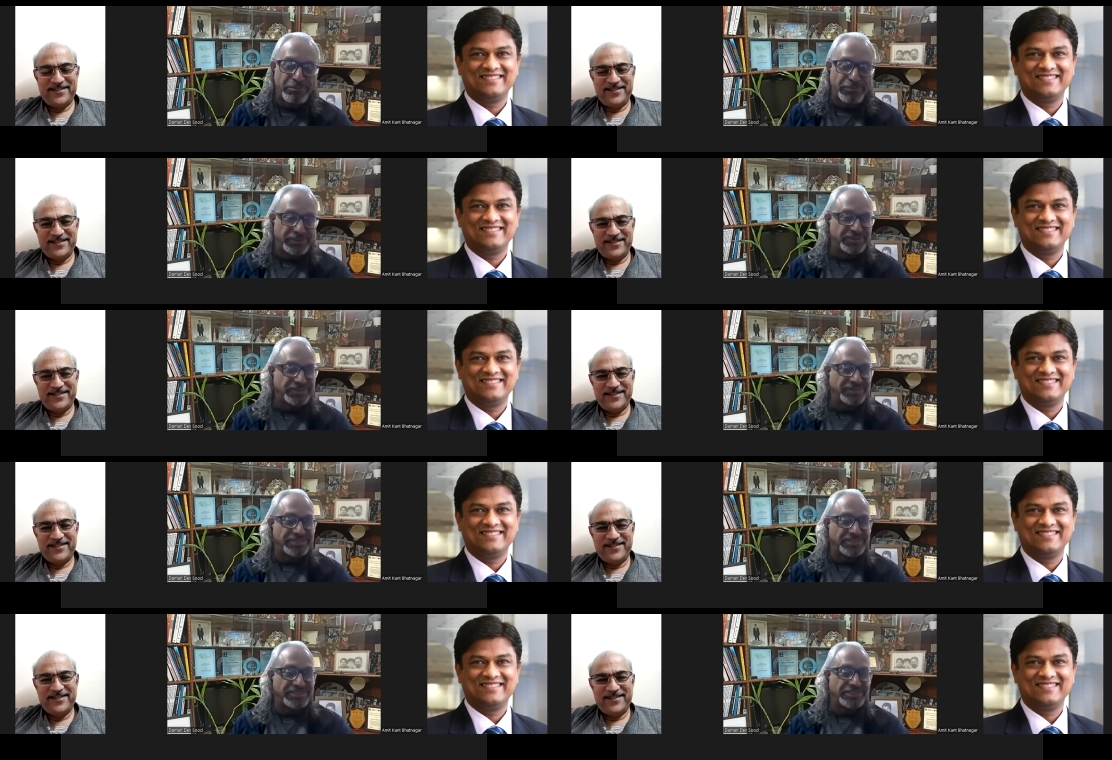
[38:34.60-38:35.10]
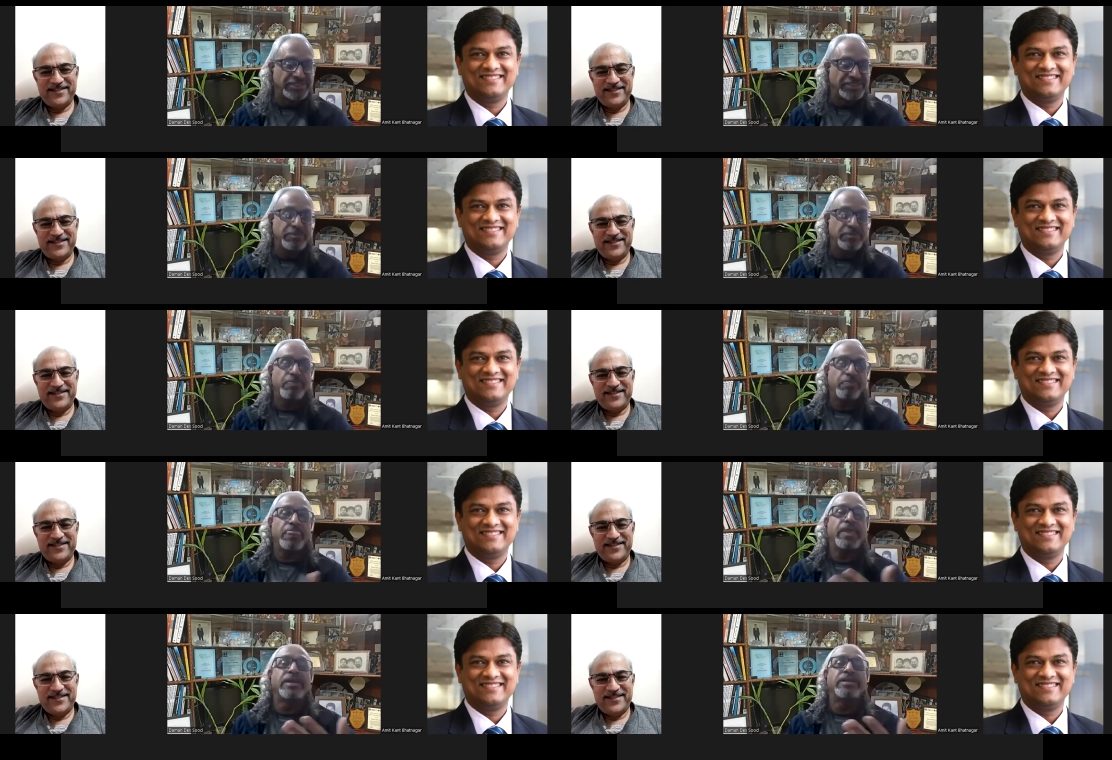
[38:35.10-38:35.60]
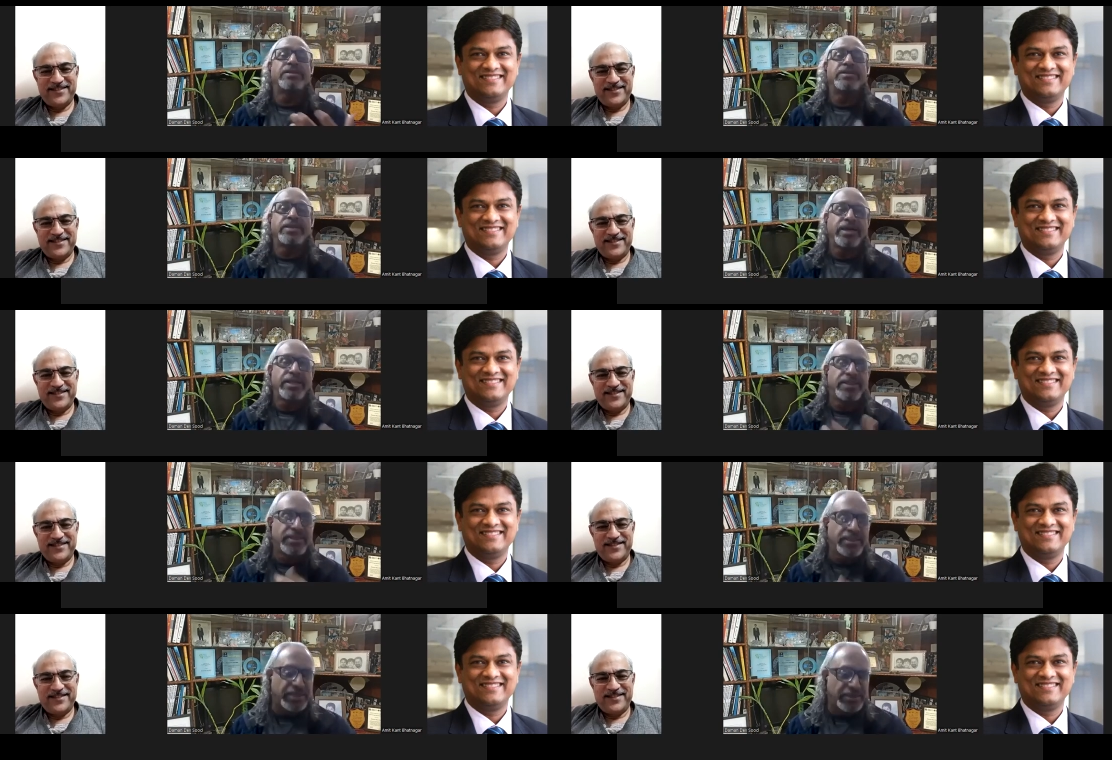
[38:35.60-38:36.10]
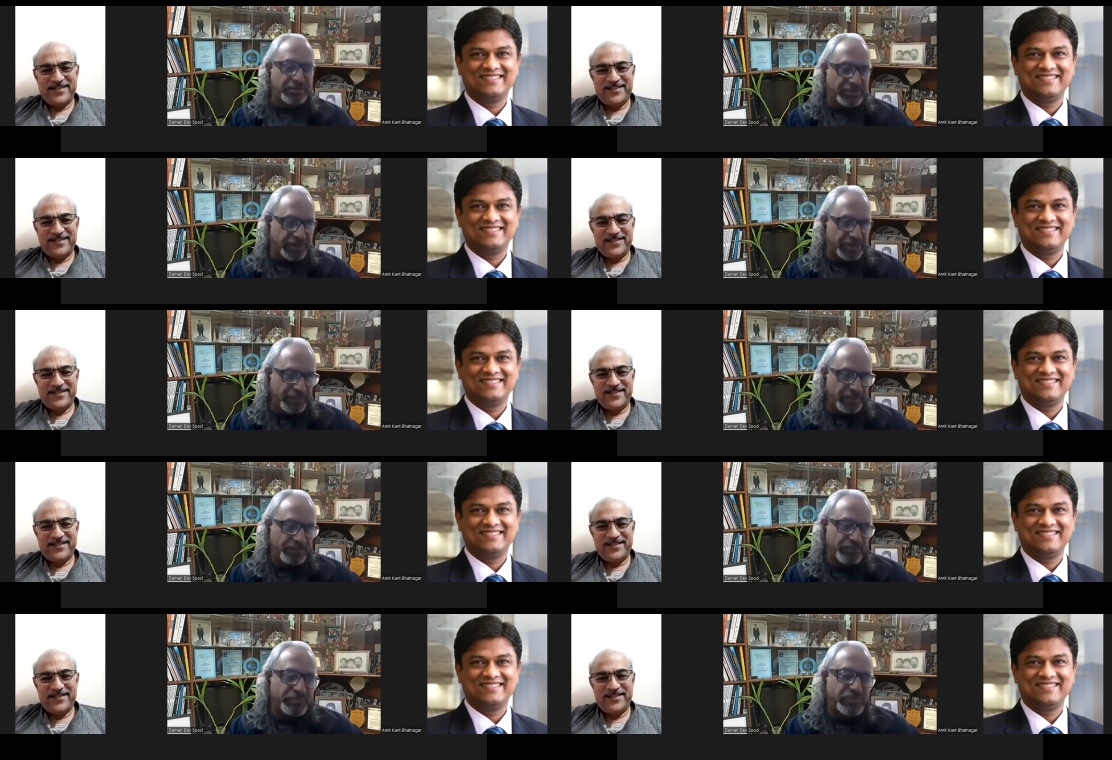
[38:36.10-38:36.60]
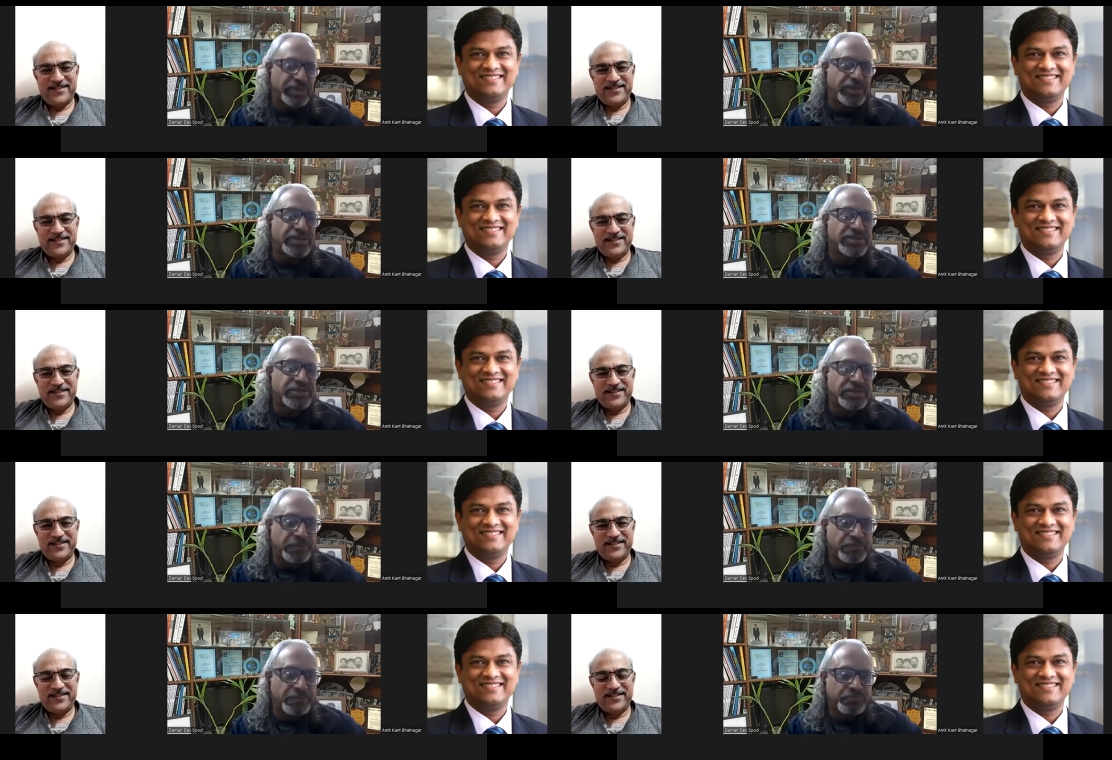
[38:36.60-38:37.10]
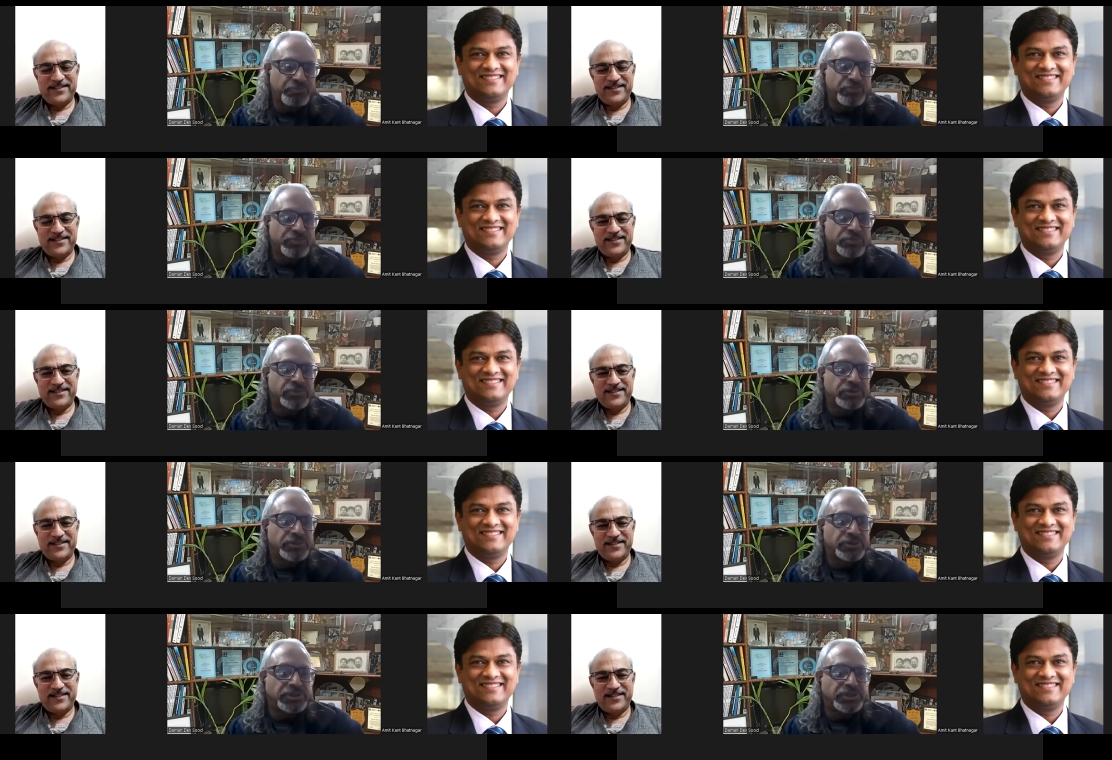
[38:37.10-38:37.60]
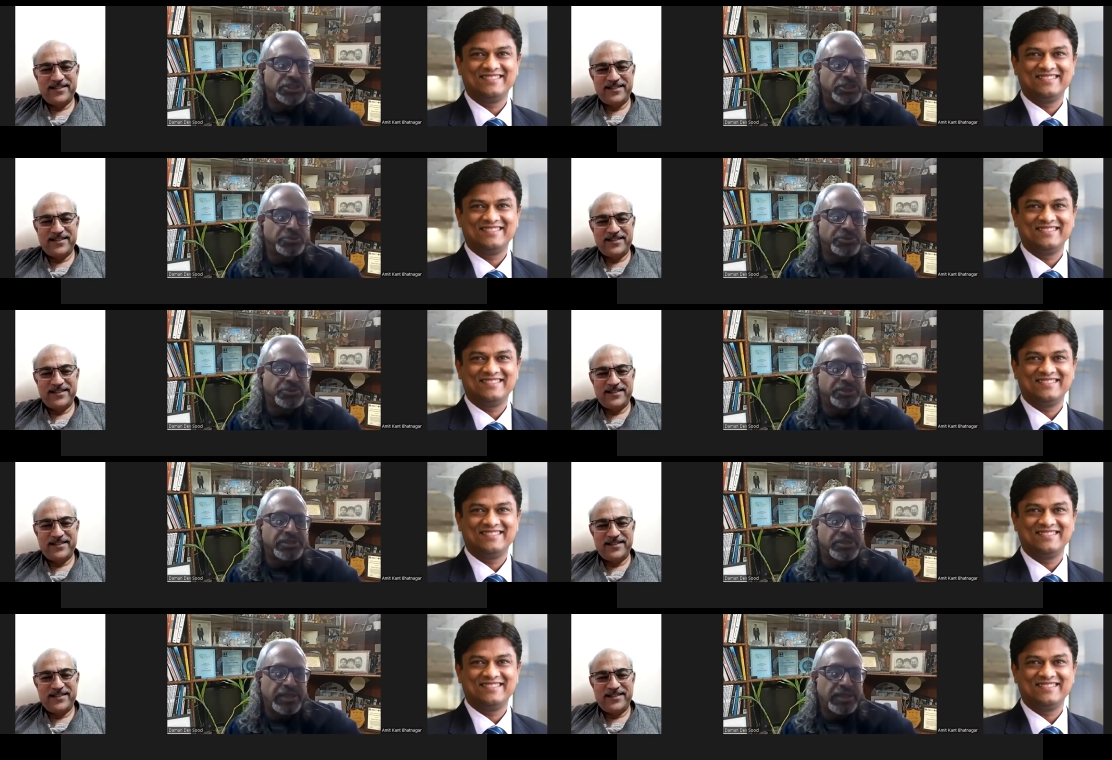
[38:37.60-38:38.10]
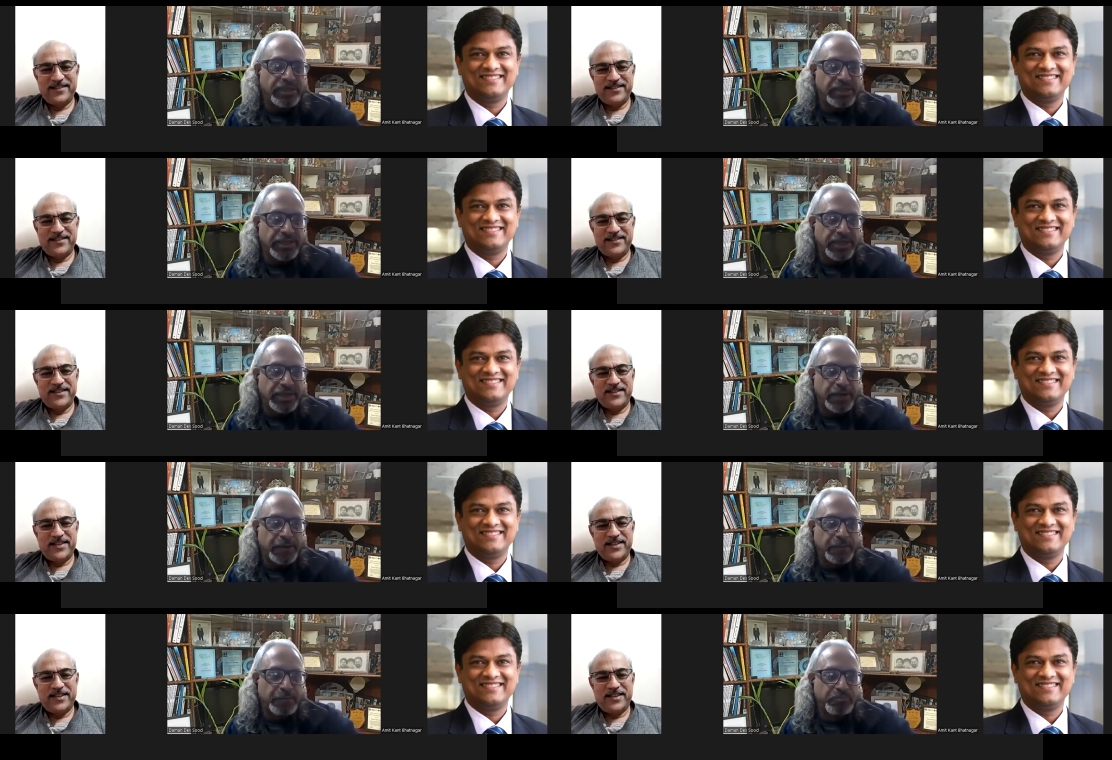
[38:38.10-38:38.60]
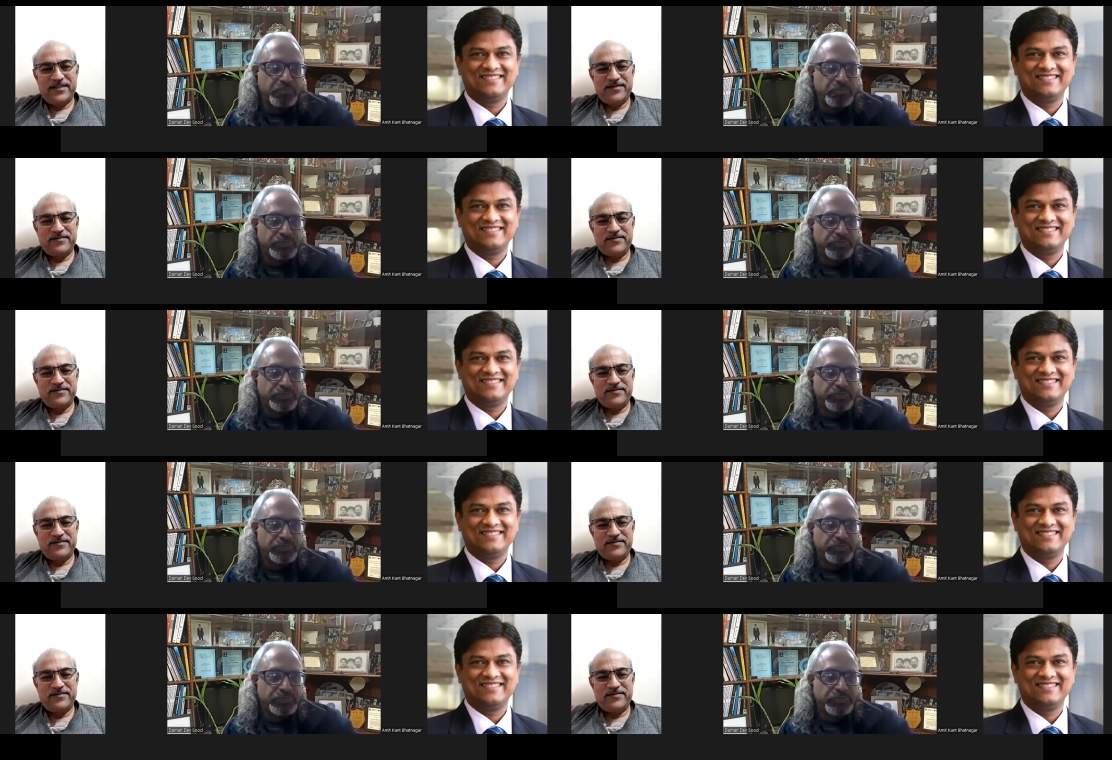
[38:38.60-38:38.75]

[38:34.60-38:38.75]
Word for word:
Speaker 1: Mercedes and then they may make some judgments like that.